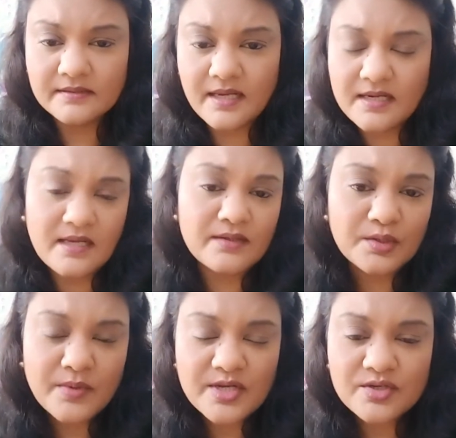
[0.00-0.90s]
any other
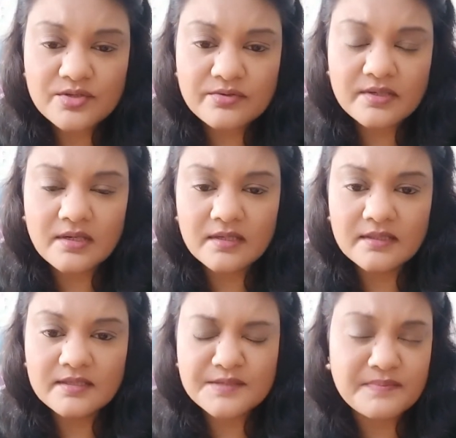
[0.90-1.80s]
questions regarding
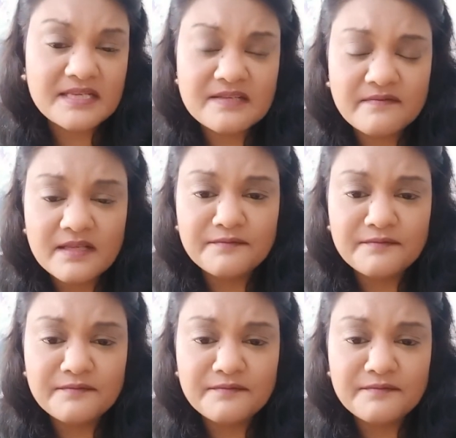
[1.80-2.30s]
this, please feel